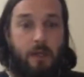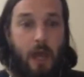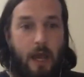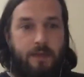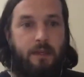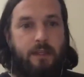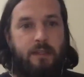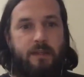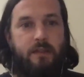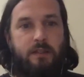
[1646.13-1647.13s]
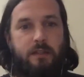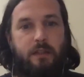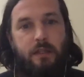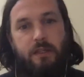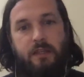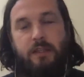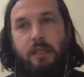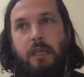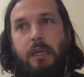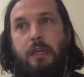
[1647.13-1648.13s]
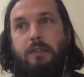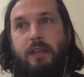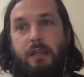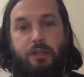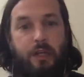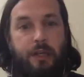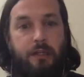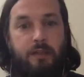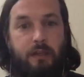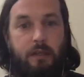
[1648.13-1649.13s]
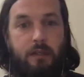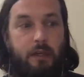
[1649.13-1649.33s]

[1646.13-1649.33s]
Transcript: I think this is the key, essentially, to